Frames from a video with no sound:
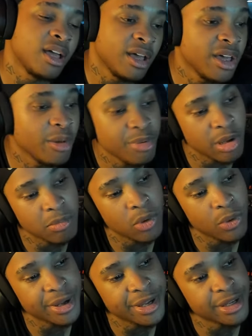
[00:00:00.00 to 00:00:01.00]
Help your
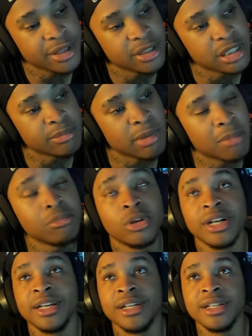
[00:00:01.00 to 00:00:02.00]
boy, cause my
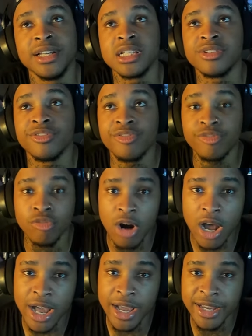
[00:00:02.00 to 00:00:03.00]
brain is
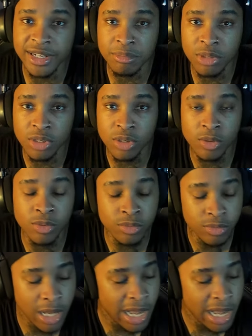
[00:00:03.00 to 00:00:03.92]
fried, bro.